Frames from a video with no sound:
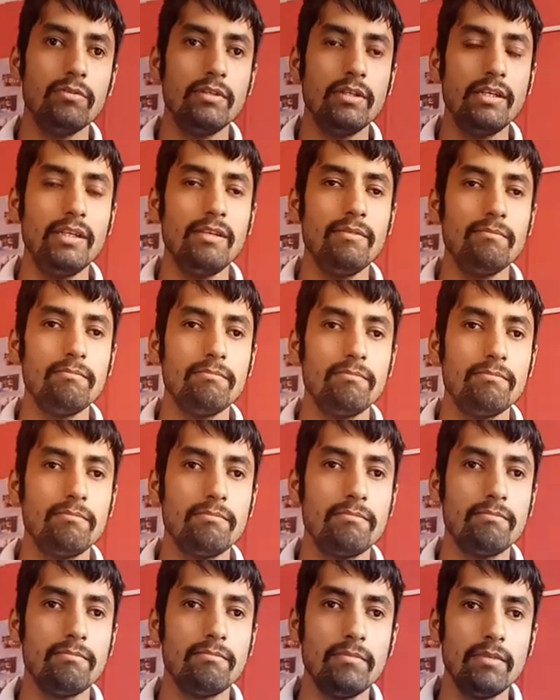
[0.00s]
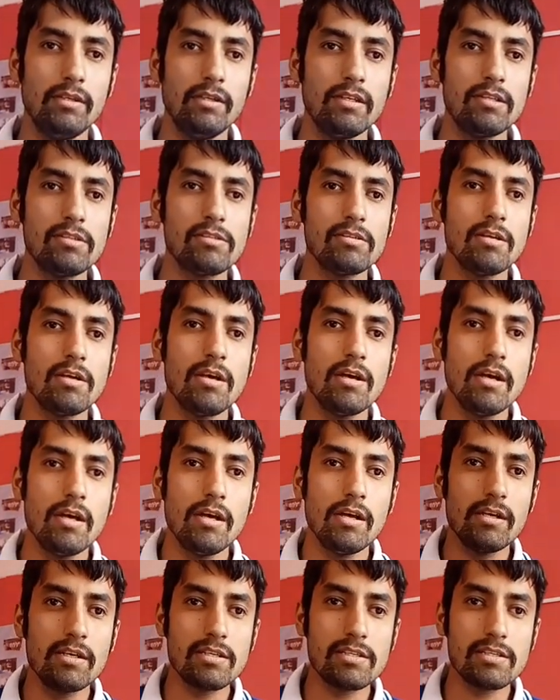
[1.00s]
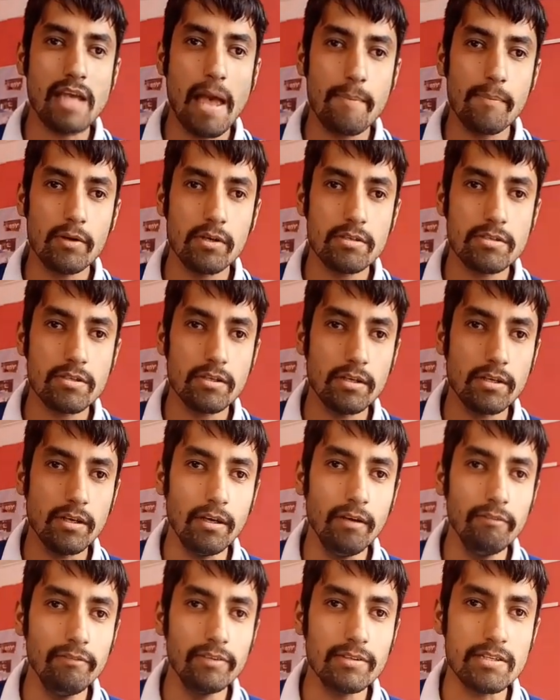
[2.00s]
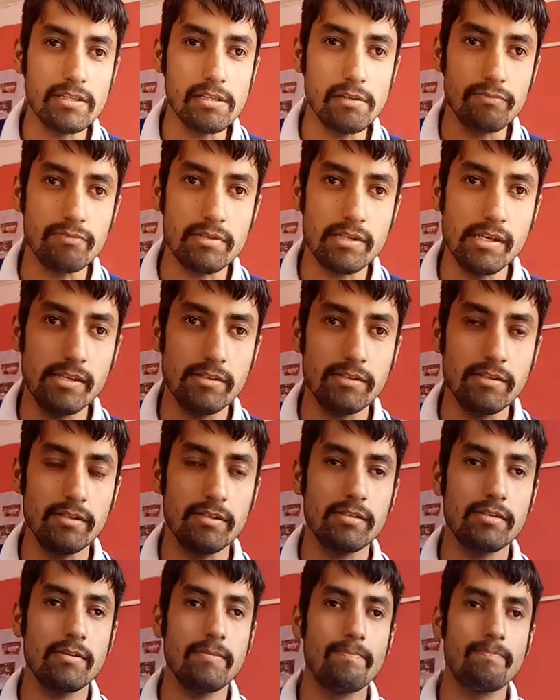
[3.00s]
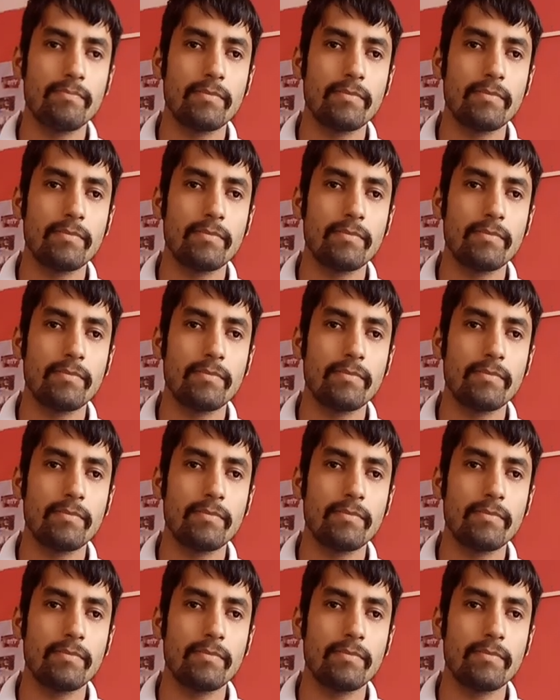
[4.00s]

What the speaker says: The name is separation of substances.